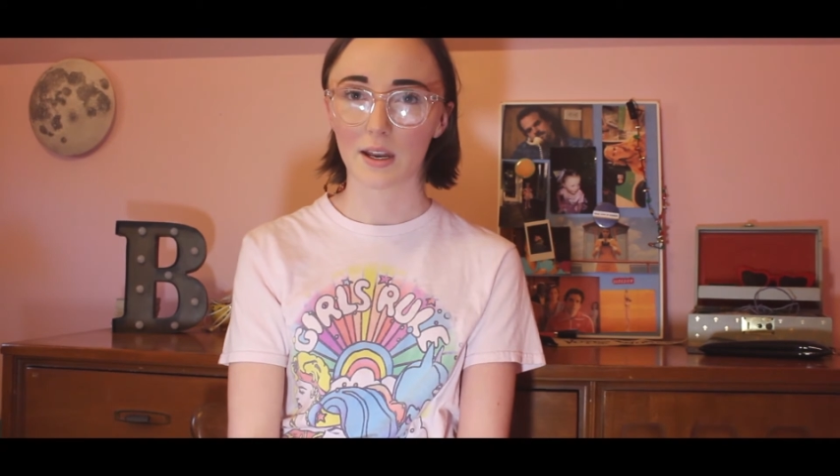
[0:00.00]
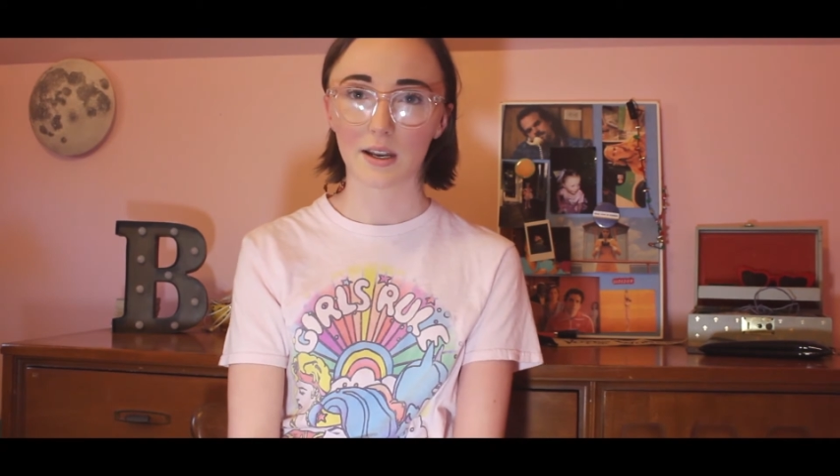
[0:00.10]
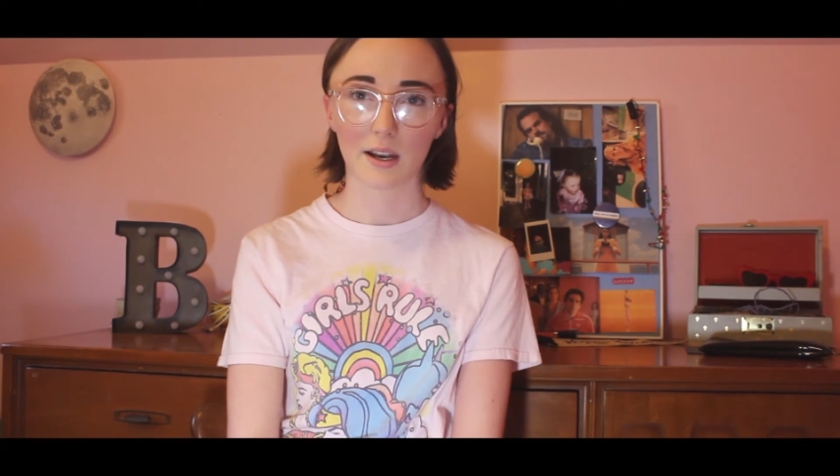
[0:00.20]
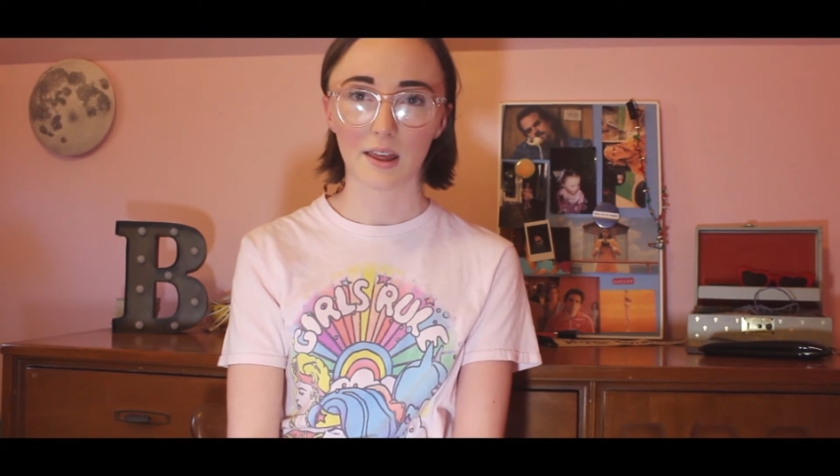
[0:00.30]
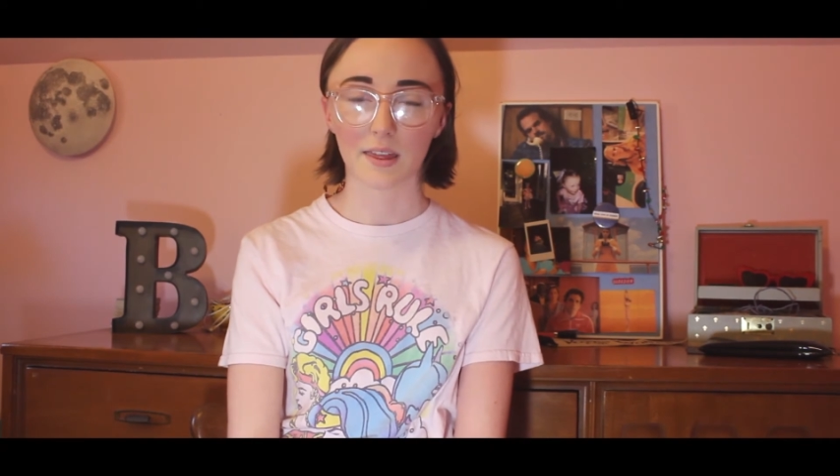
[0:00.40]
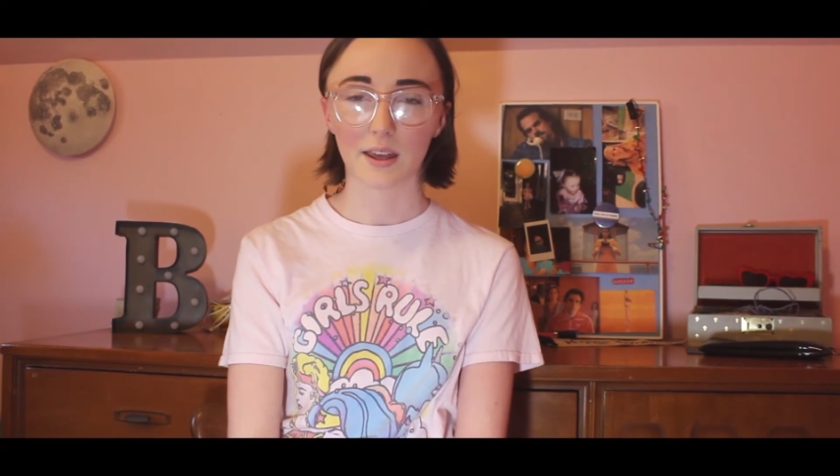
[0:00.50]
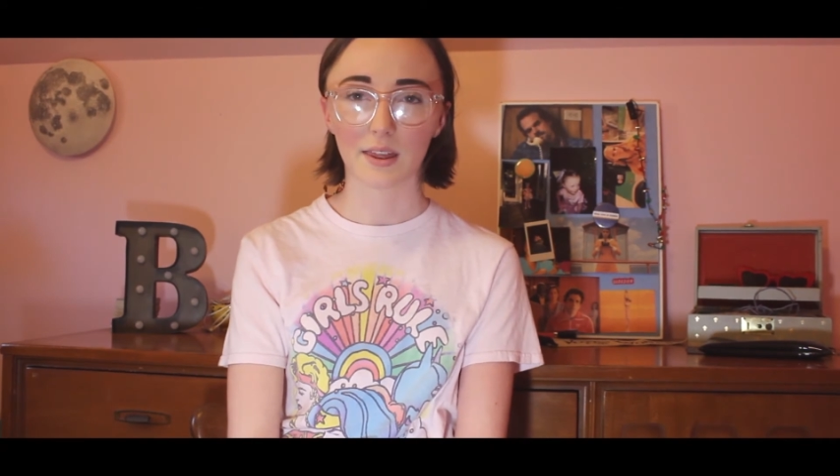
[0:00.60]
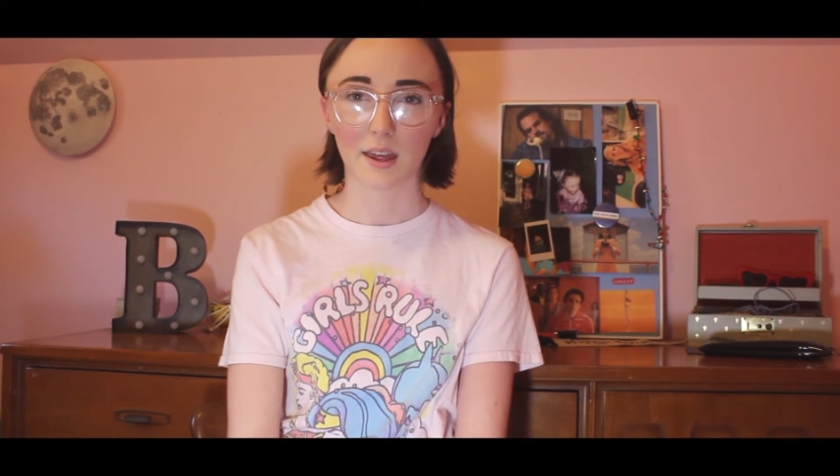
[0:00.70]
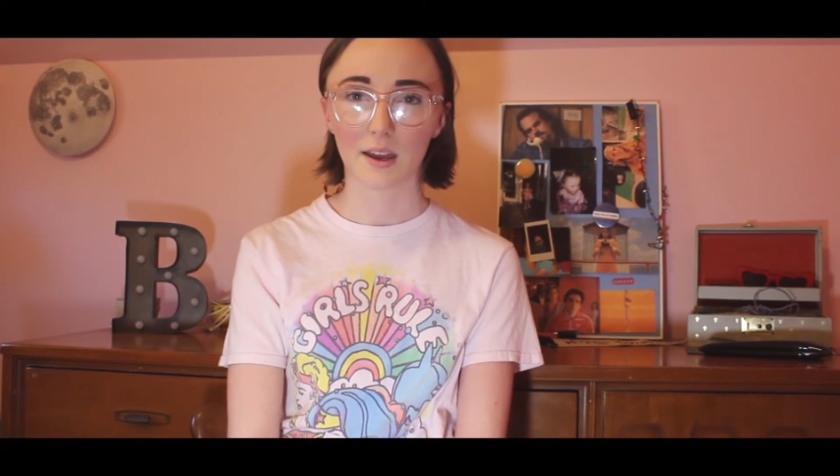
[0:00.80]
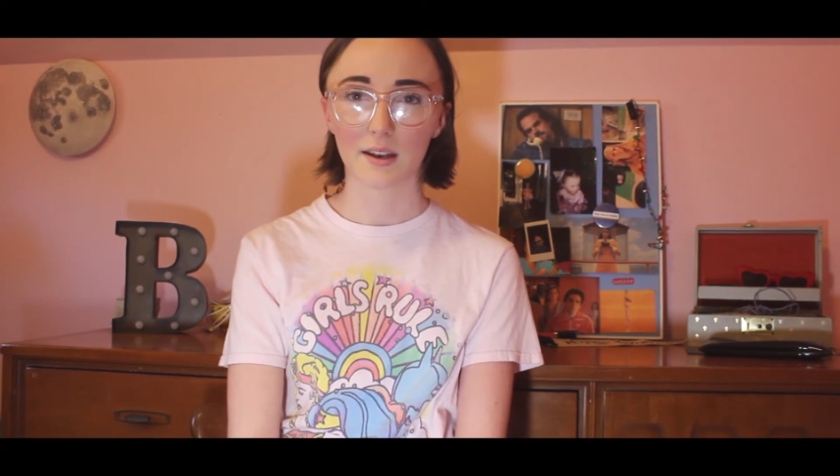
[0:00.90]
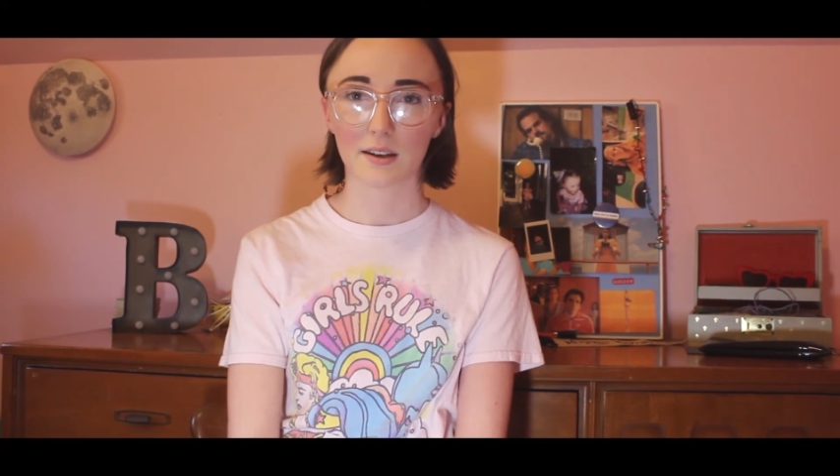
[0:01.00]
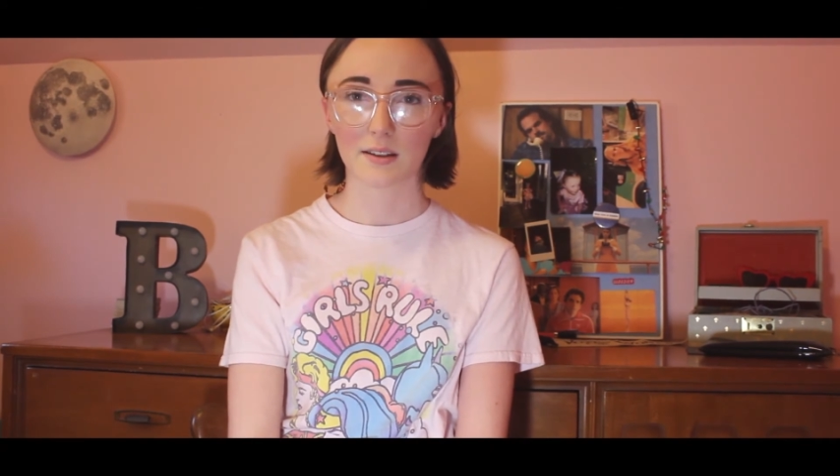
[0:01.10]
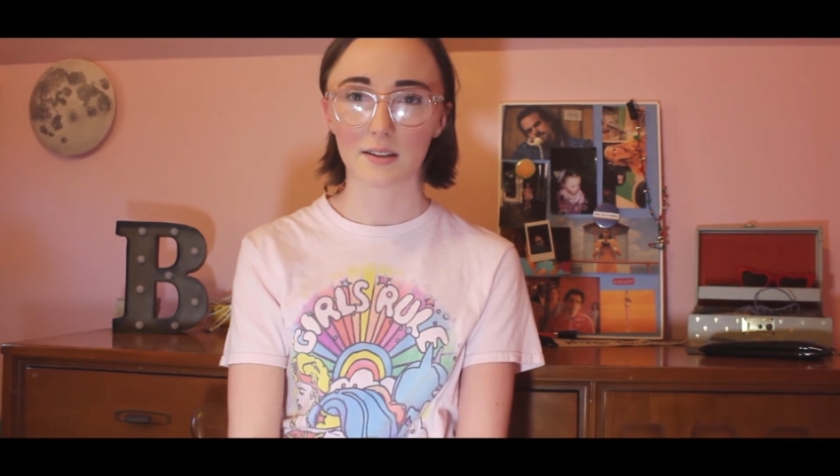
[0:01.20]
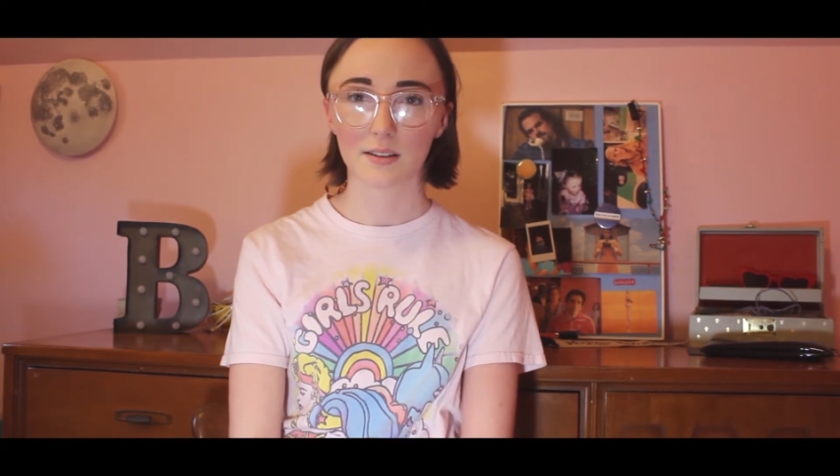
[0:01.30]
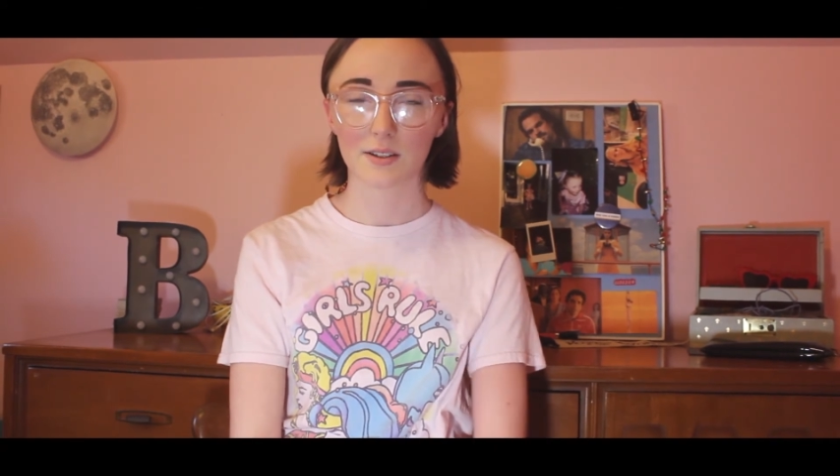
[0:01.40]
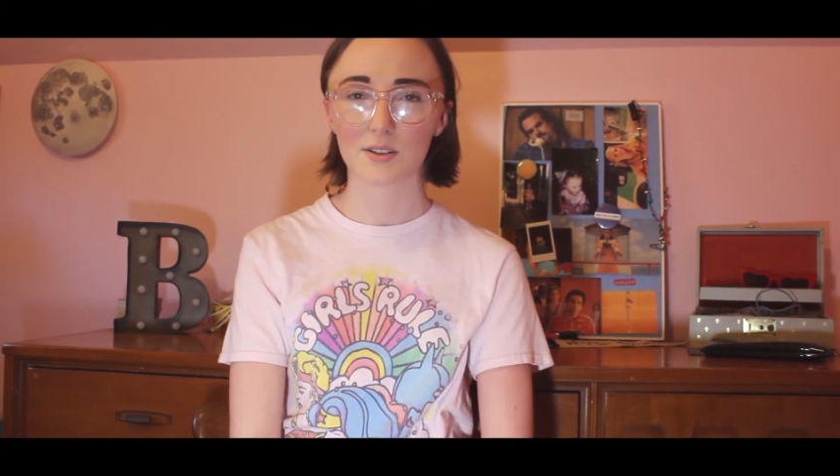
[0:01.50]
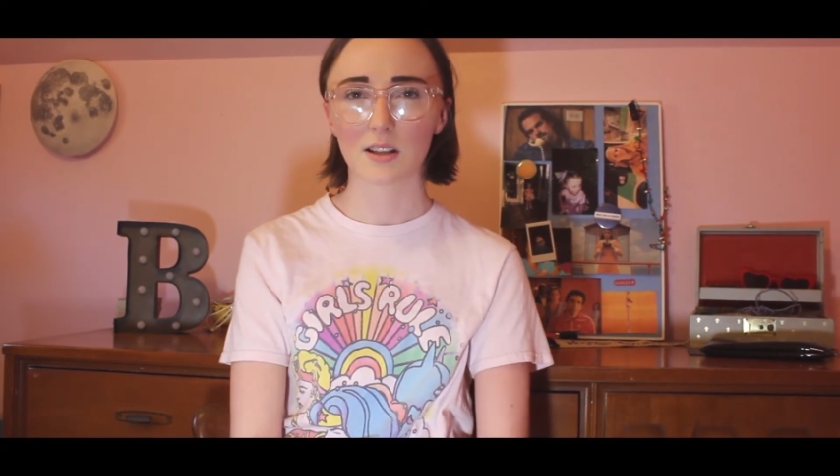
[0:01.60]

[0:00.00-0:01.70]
and I think that there's